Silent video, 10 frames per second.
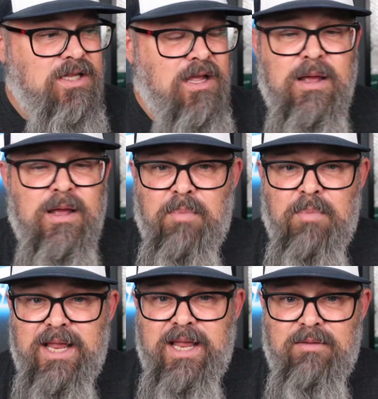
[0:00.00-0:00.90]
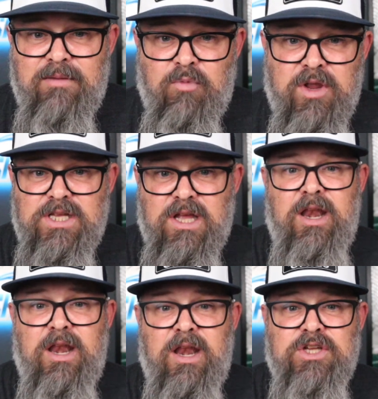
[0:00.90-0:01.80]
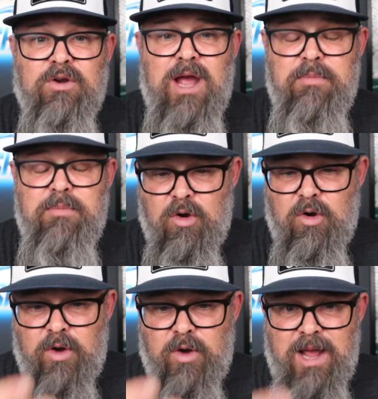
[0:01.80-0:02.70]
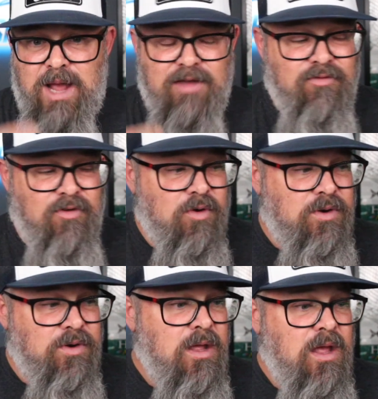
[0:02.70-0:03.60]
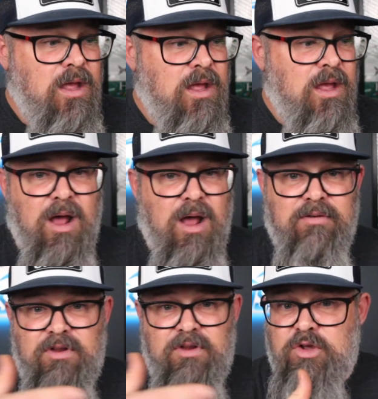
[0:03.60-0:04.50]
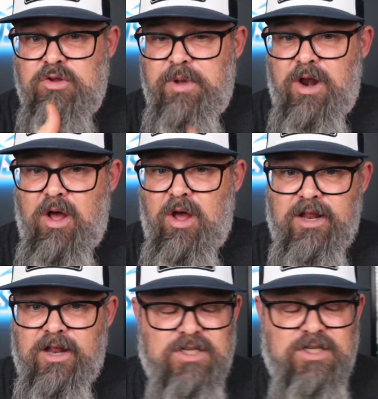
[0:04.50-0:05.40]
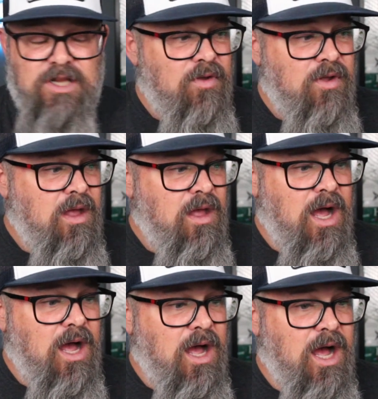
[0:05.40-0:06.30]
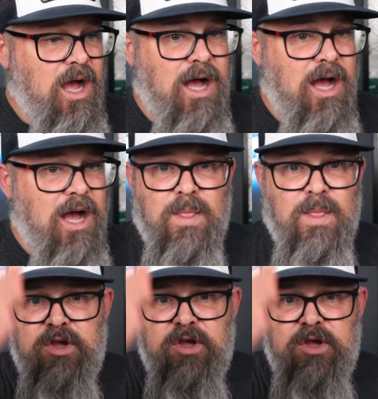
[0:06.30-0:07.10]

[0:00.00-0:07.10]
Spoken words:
But we're using on Instagram. You're going through my iPhone, but on YouTube and all that other stuff, we're using a